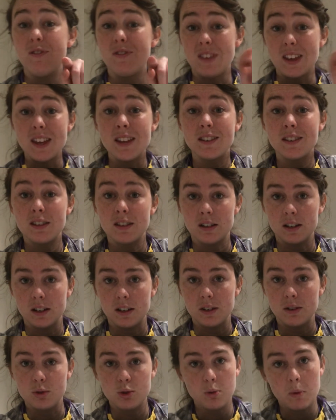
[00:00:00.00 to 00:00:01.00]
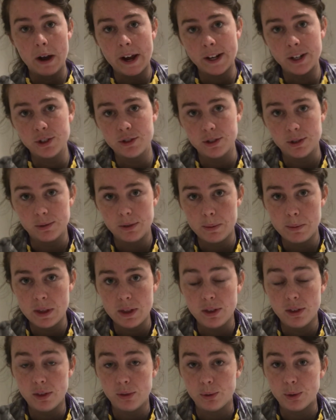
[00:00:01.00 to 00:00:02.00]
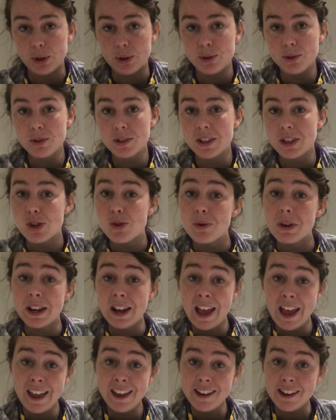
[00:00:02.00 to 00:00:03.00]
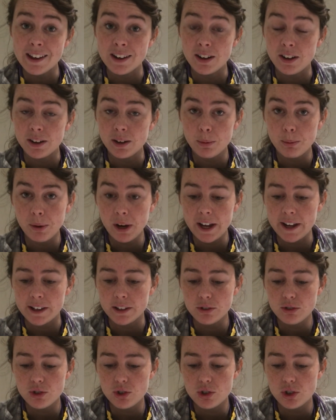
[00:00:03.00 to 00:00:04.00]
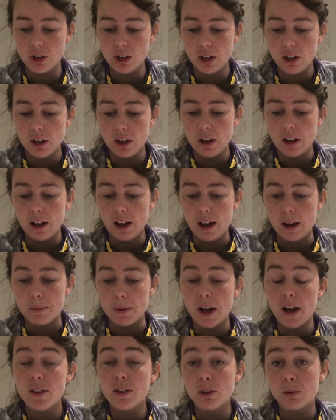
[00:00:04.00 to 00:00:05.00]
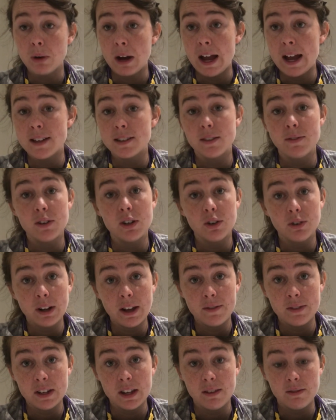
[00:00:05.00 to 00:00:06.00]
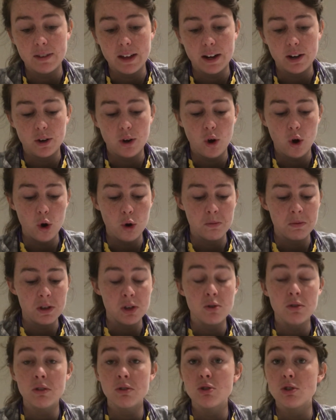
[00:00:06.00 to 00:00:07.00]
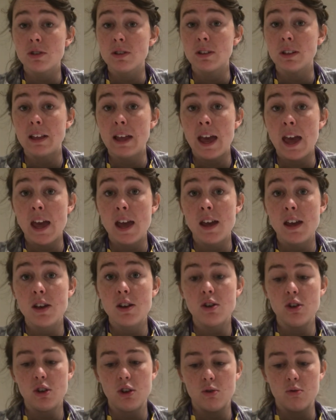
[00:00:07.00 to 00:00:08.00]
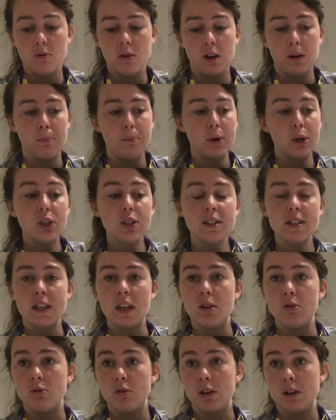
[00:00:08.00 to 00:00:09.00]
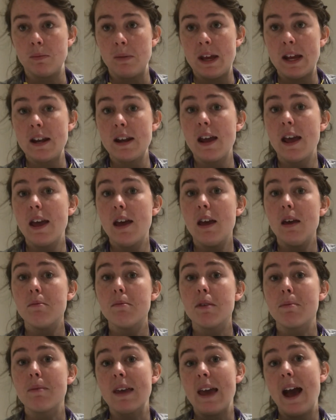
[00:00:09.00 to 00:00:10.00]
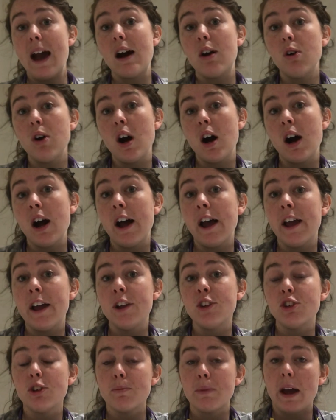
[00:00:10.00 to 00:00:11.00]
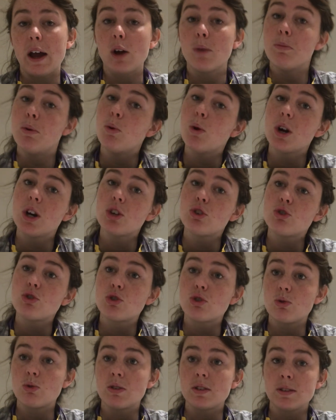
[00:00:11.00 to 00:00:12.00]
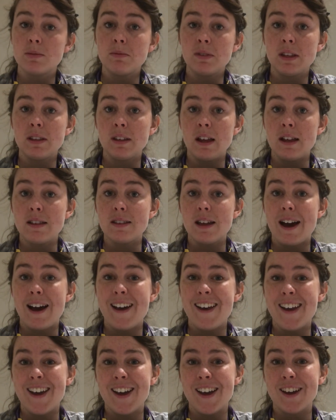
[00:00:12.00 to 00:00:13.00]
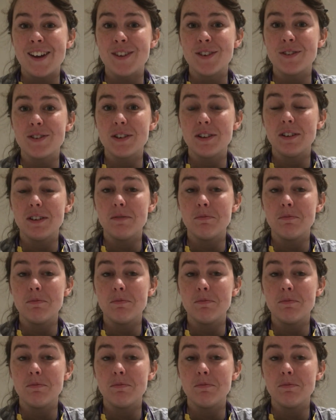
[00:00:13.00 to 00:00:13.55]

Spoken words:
feed the twine or the ribbon through so that you can hang it on a branch. Otherwise, if you don't have any of that at home, you can just lay your birdseed ornament maybe out on your back porch or something like that, and